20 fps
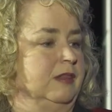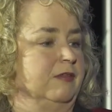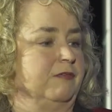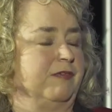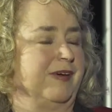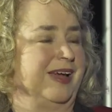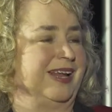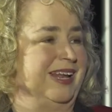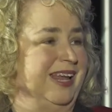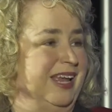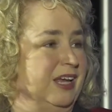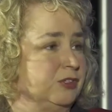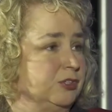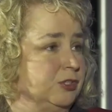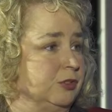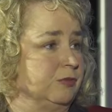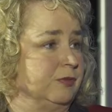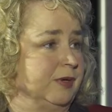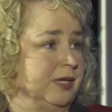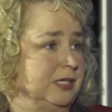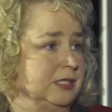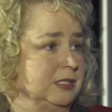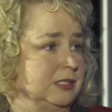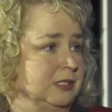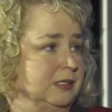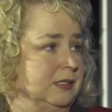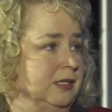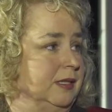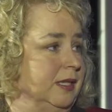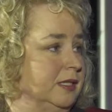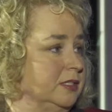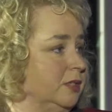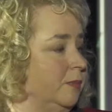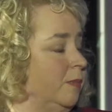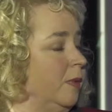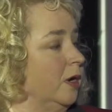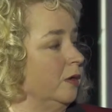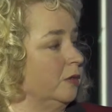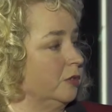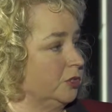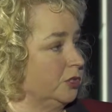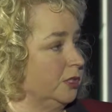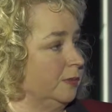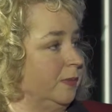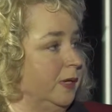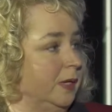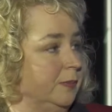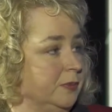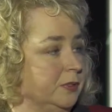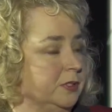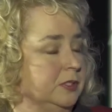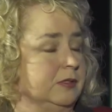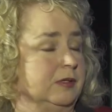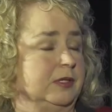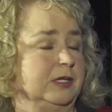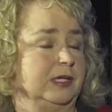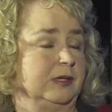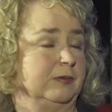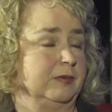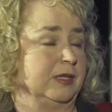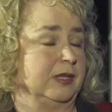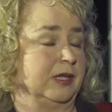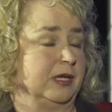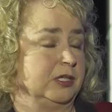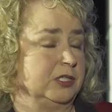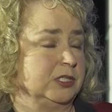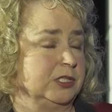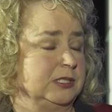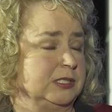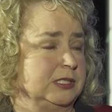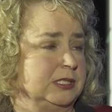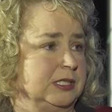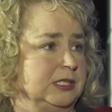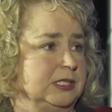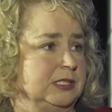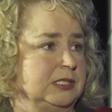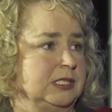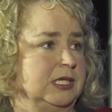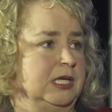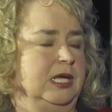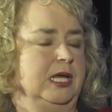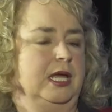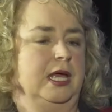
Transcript: the financial risk, and that's a partnership opportunity with agencies.